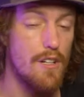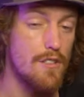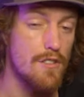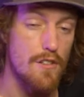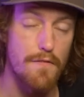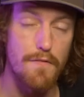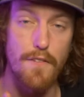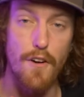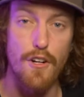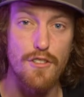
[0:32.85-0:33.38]

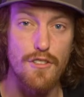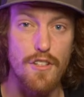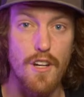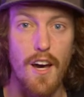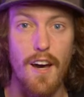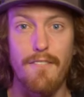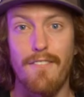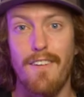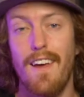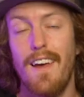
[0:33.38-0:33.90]
So, first
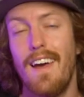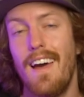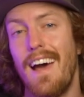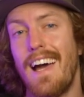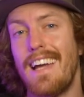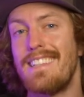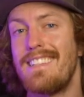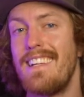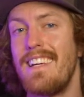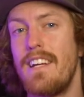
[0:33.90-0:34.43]
off,
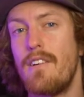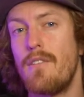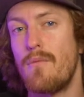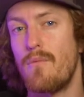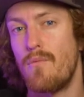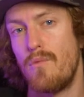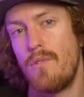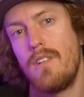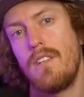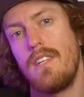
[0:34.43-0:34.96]
I didn't
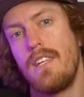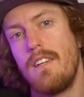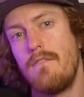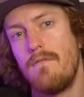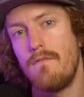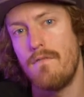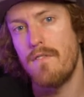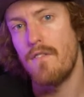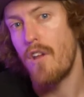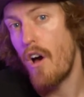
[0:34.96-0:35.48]
really
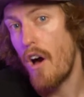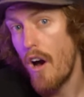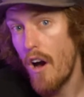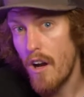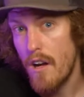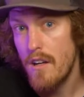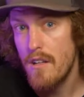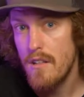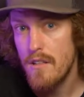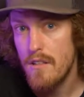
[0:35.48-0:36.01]

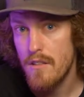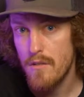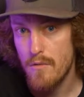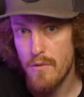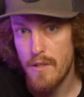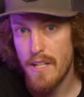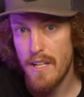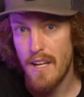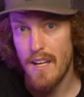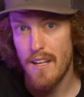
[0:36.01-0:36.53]
vlog the
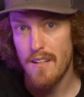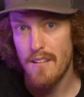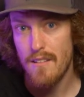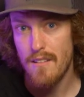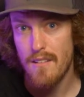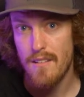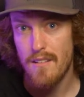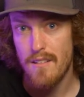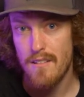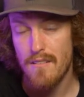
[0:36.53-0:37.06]
weekend
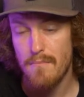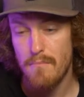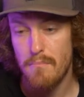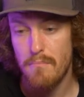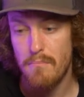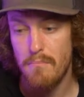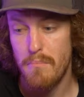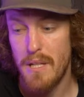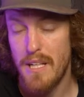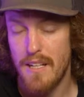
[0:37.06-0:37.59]

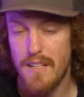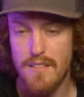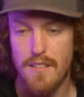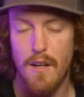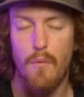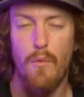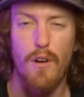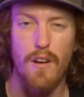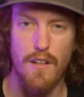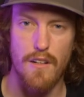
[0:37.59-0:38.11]
because
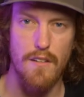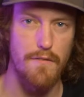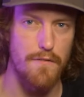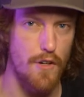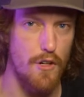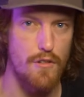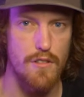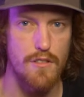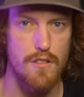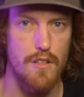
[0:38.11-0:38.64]
I wanted to
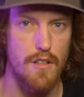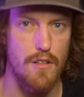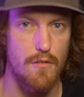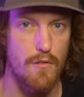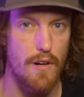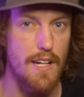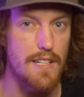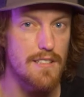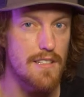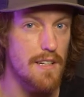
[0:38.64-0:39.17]
focus on the
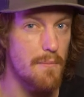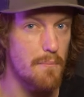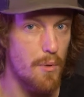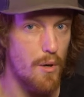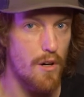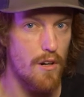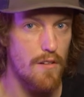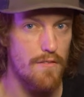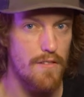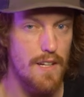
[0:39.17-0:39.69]
racing
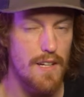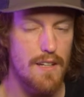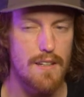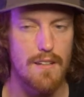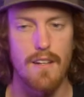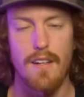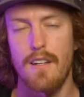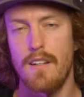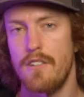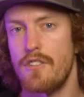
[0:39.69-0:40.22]
part of it
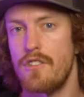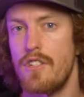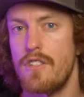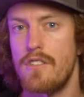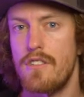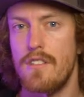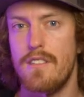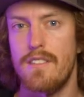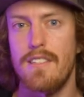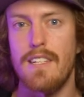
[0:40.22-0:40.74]

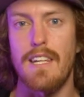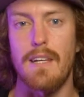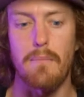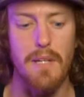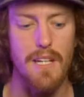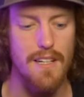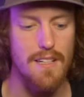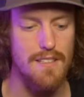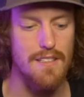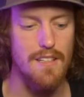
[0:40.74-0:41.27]
just to see,
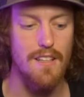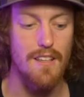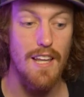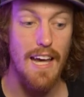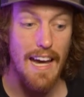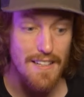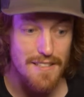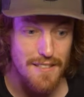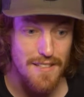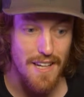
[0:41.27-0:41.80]
because the
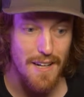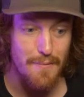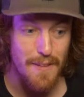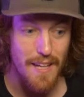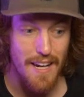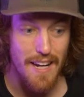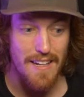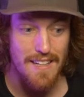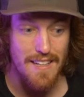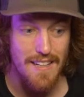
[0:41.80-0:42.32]
last time
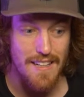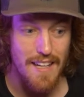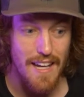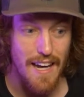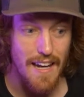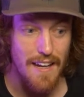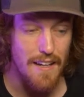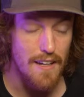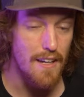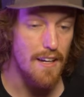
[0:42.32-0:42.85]
that I did
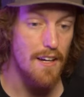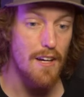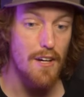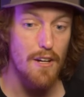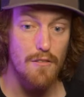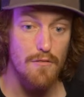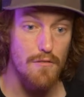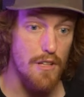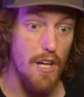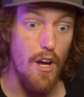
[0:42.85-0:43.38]
that,
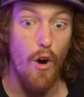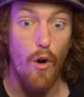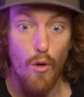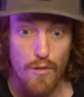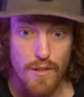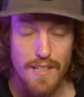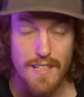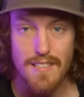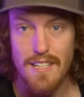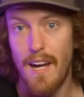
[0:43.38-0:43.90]
the
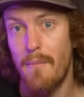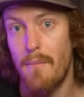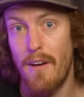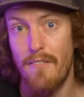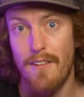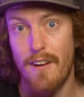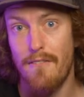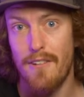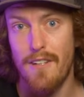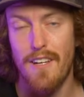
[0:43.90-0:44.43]
only time
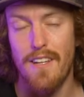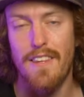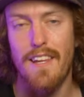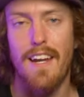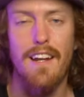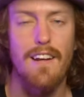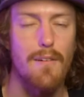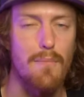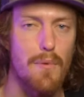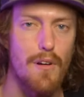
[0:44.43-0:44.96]
I've ever done
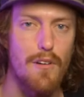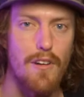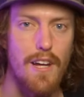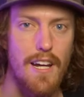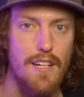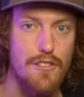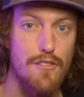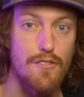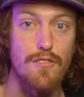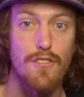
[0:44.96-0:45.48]
that at a pro
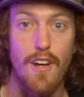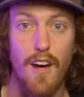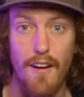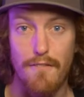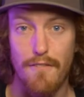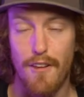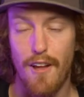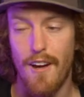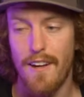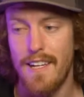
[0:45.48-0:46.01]
national,
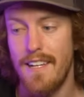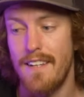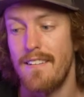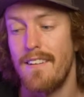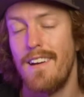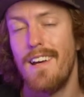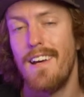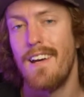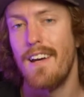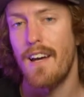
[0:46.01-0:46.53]
not vlog it,
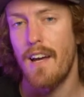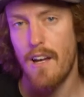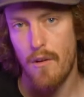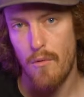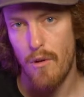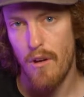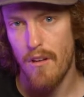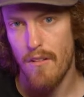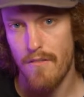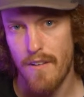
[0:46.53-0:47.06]
I
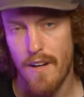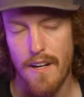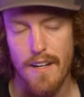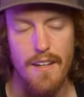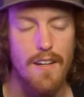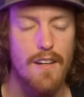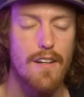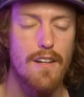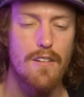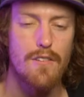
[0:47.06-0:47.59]
qualified.
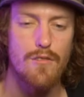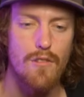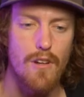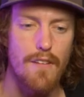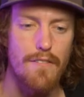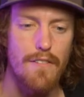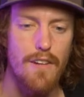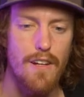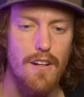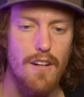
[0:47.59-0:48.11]
So
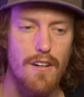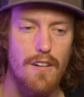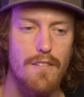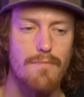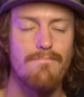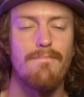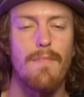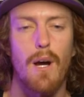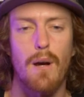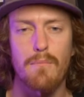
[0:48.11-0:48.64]
I figured
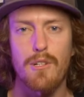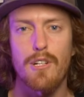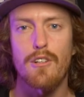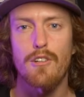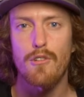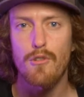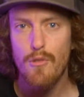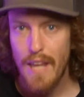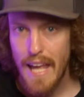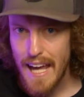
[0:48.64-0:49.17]
I'm going to
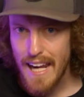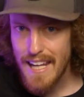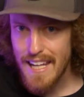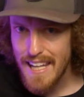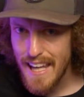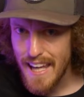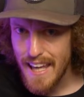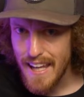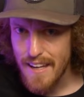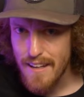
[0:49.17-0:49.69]
do that
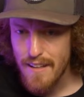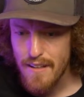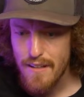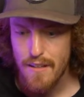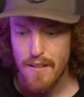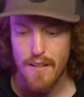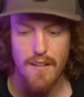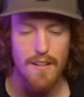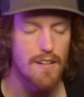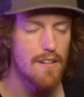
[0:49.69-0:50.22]
again.
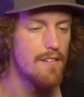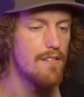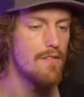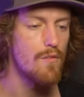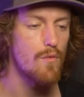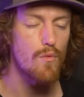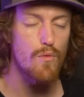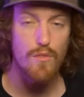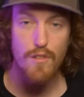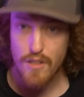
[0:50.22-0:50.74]

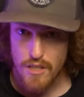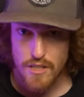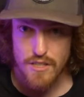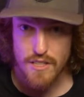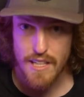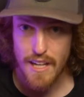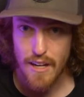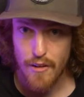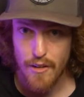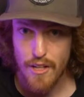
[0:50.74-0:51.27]
I'm going to
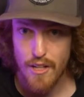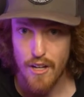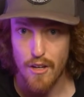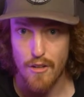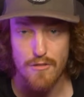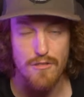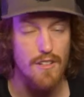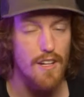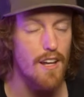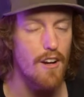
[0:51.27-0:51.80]
see how it
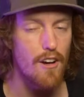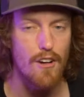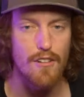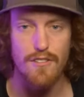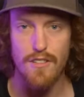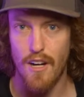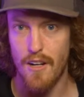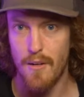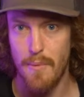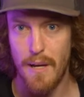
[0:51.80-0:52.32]
goes, and I'll
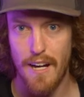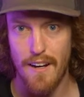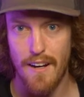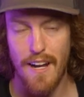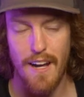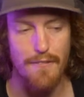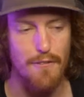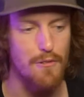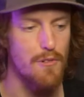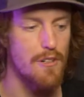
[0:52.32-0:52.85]
talk about it
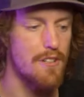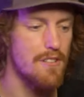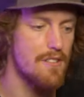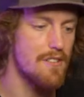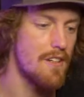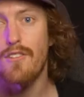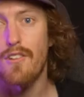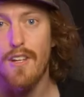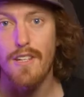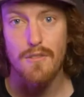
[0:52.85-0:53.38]

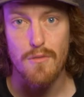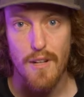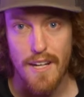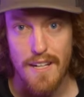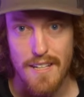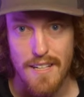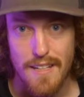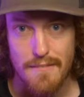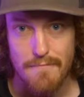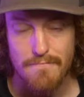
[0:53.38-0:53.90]
afterwards. So that's what I
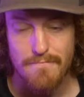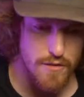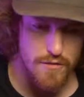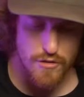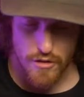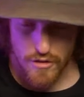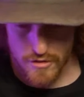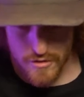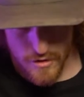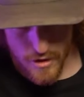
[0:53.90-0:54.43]
did.
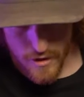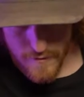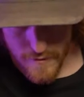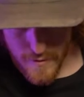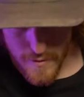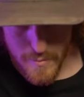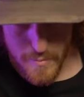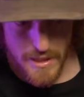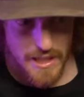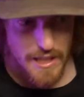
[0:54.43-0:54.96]
So to start
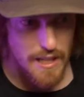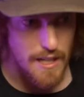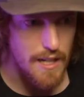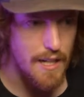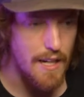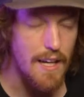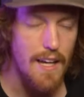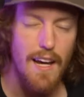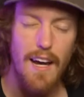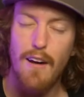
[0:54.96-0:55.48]
from the
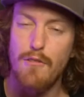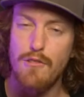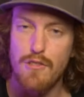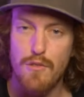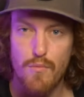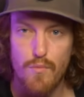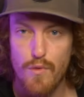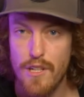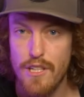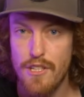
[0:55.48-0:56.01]
beginning, I was
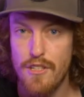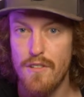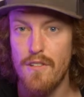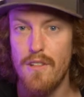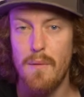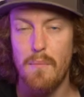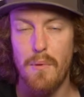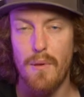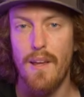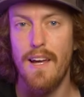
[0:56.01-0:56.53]

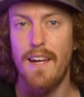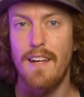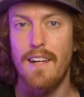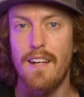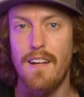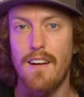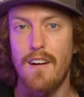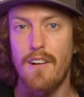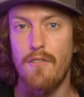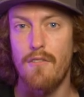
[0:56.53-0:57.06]
originally
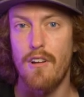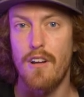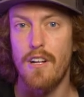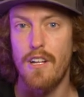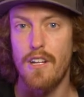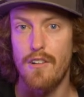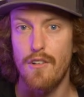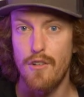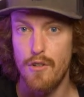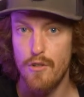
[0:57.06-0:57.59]
planning on
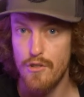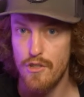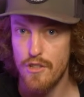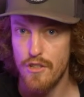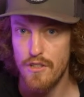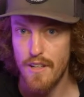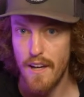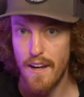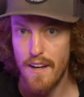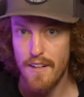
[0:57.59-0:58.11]
running
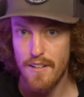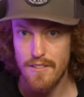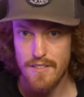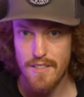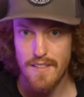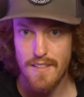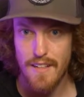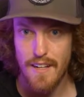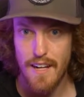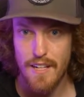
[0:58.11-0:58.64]
Hoosier tires
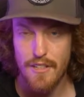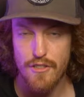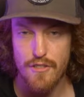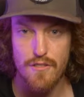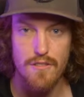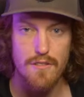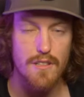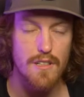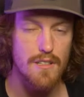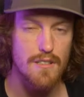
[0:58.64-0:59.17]
at the
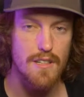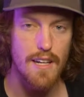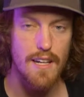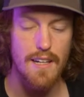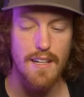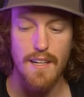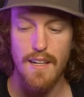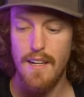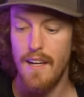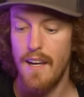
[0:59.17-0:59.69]
national because
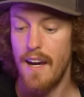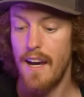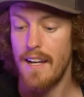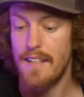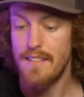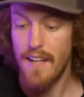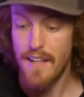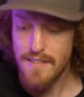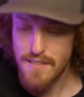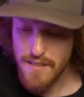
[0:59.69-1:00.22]
I, I
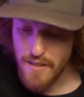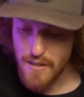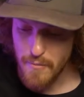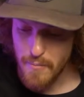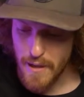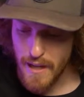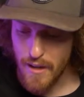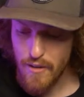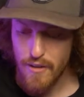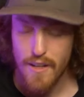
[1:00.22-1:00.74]
tested
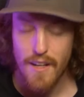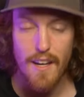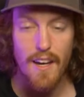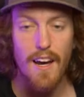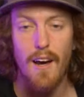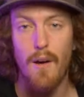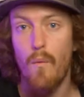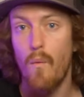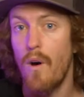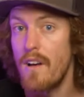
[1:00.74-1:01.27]
them out.
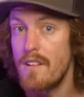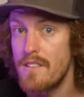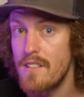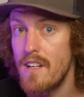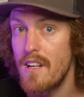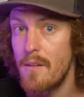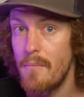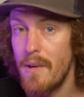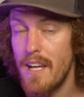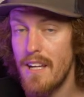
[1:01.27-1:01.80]
I was
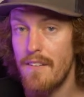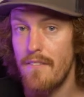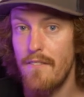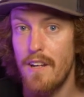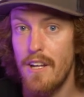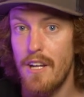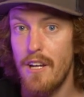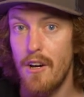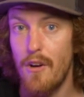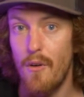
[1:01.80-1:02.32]
going to make a
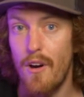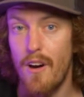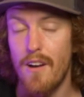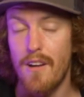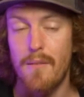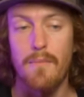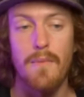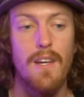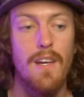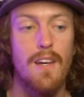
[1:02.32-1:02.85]
video on
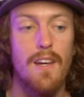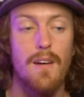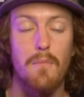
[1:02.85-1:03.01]
them.